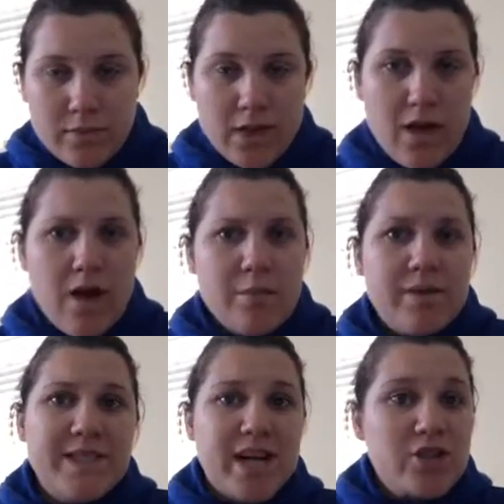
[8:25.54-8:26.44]

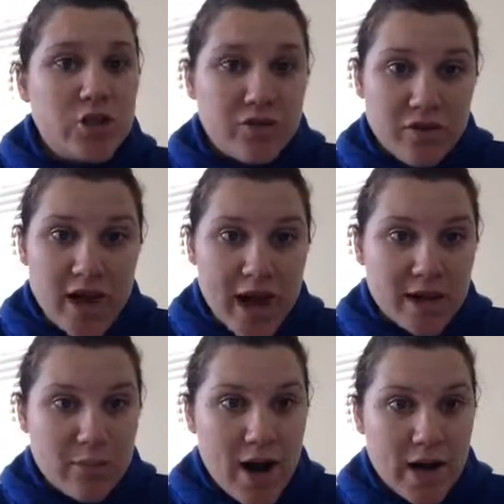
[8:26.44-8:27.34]
potential for
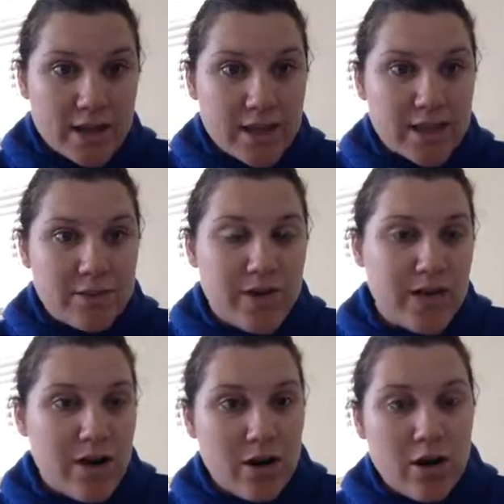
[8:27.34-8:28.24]
guided practice,
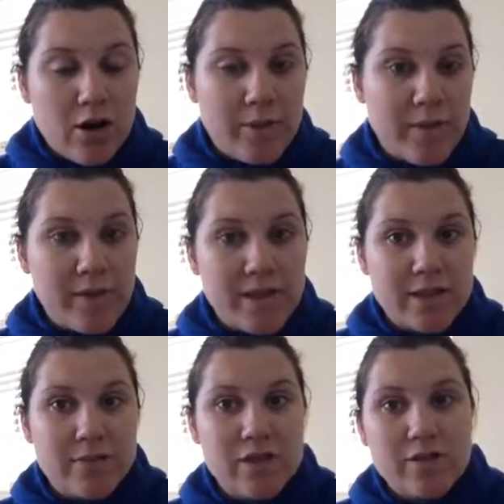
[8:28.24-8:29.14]
meaning not all, but maybe
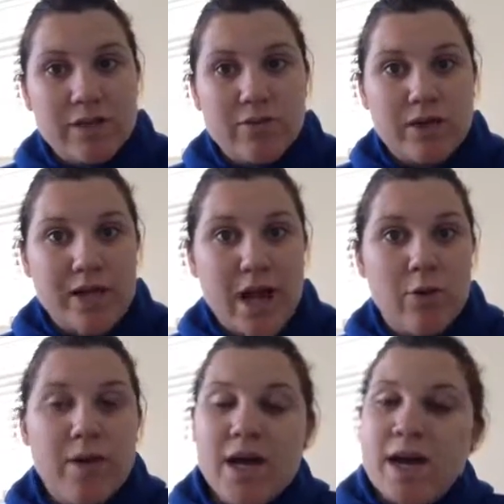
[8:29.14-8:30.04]
some students will need
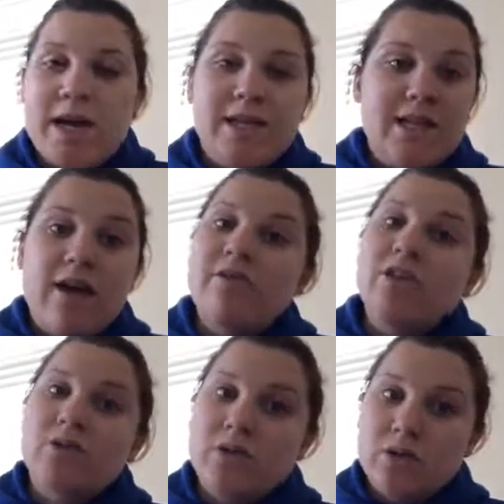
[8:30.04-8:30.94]
help, is that
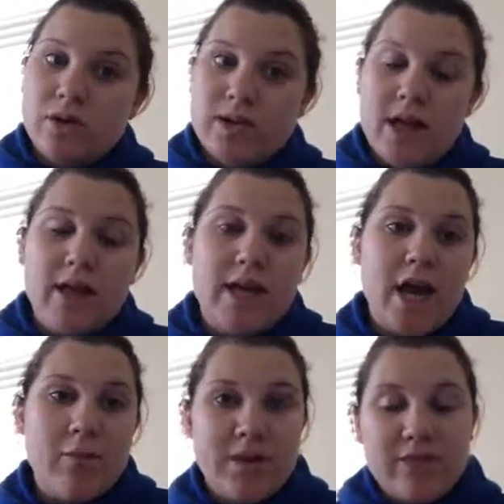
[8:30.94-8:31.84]
visual storytelling,
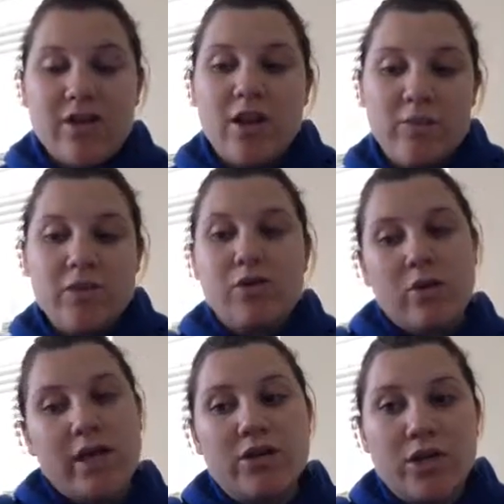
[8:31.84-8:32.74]
helping develop a
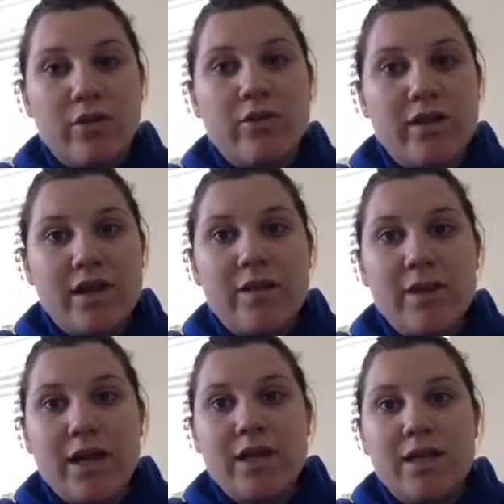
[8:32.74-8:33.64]
story in general that they
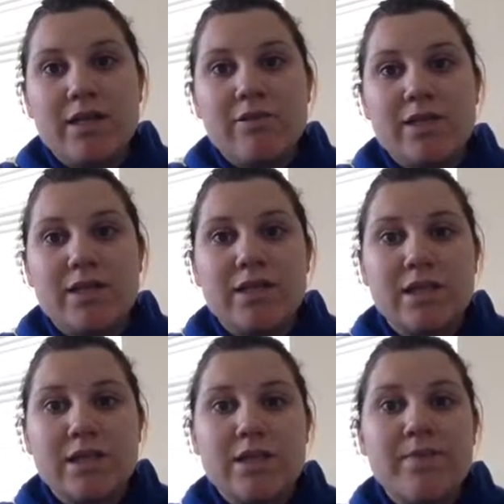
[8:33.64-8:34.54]
might need some
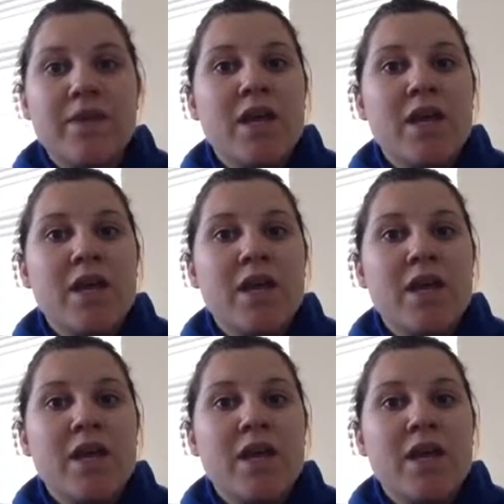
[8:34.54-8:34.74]
assistance.